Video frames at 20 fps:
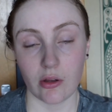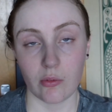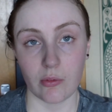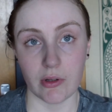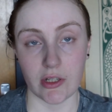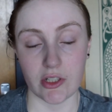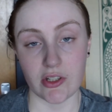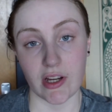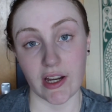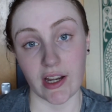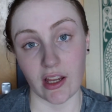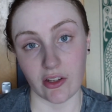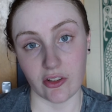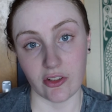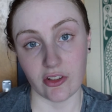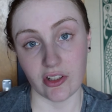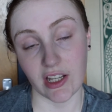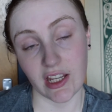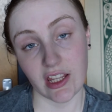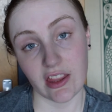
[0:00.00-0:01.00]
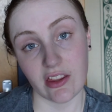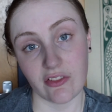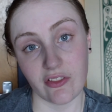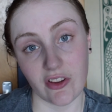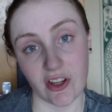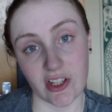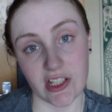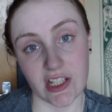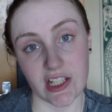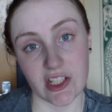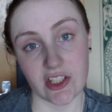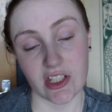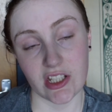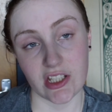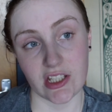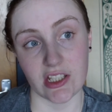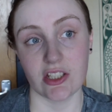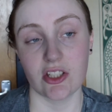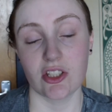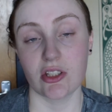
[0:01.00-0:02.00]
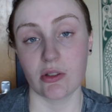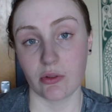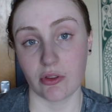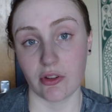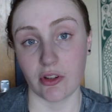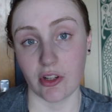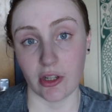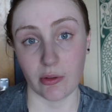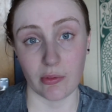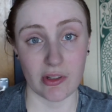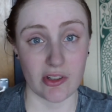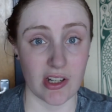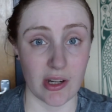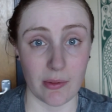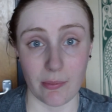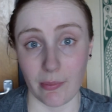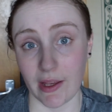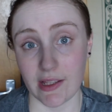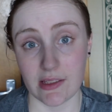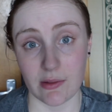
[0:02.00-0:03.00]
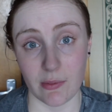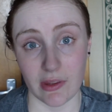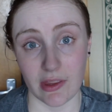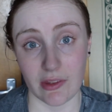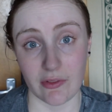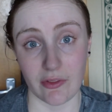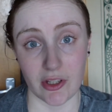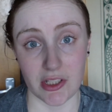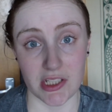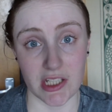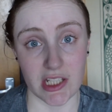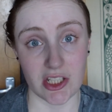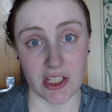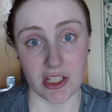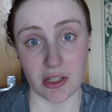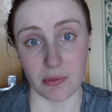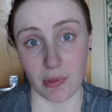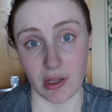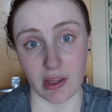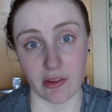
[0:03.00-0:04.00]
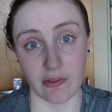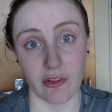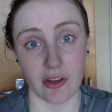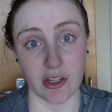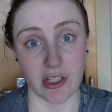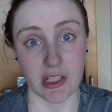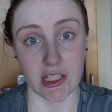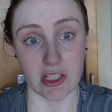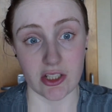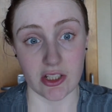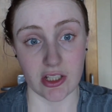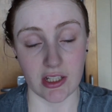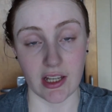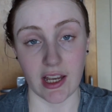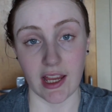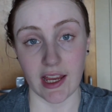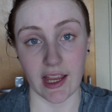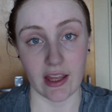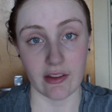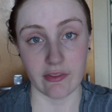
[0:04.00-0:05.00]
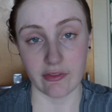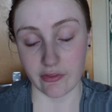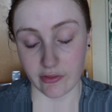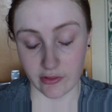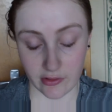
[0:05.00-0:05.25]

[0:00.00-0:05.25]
When I tried it underneath the foundation, it didn't show through, and when I tried to mix it with the foundation, it made the foundation like have